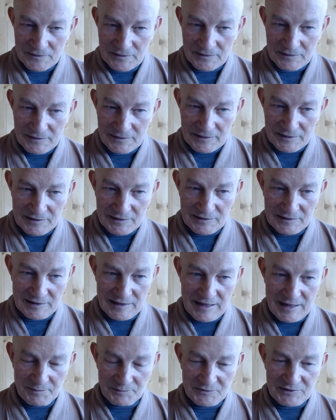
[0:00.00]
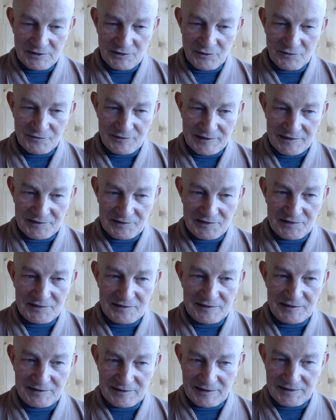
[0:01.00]
And empty of
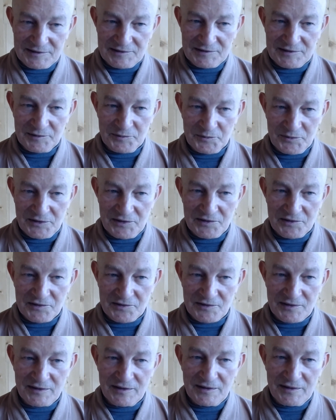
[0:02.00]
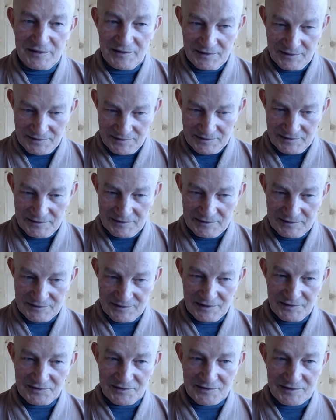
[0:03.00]
existing nature means
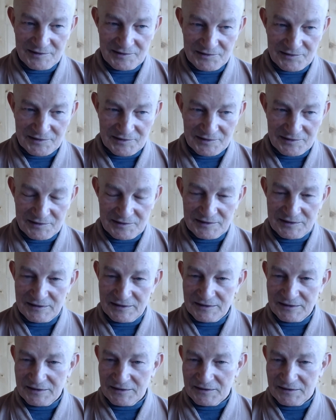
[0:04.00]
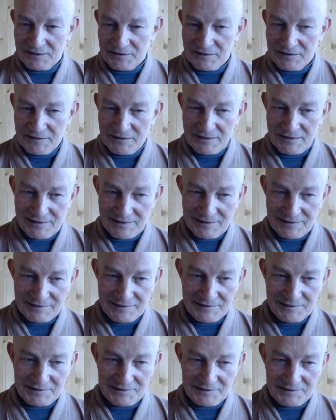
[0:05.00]
just as the
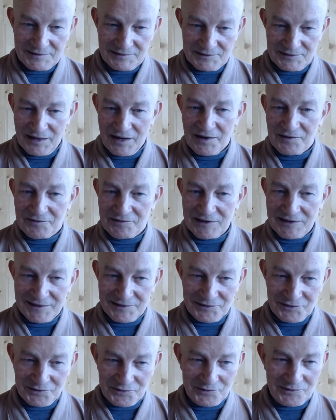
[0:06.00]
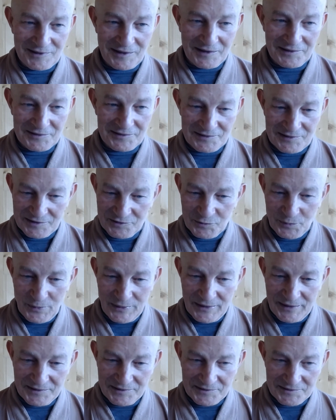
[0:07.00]
Shravaka Sutras
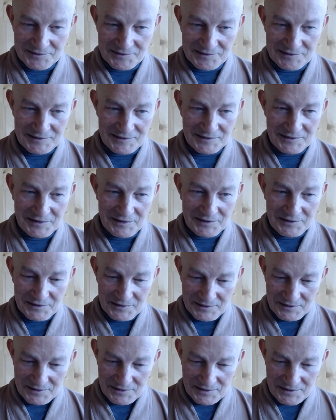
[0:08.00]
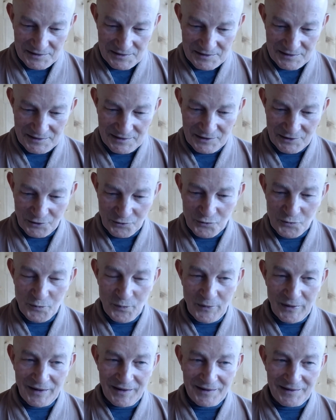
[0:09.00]
explain, the
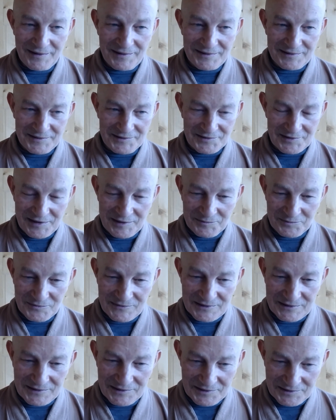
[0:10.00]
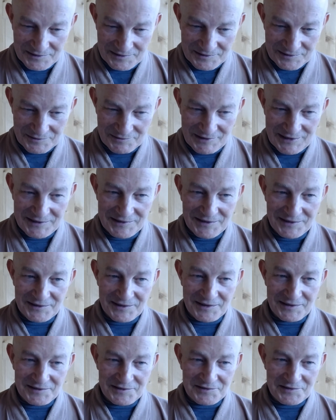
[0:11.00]
Rupa is empty, the Vedana
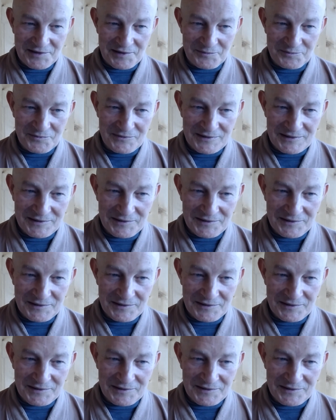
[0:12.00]
is empty,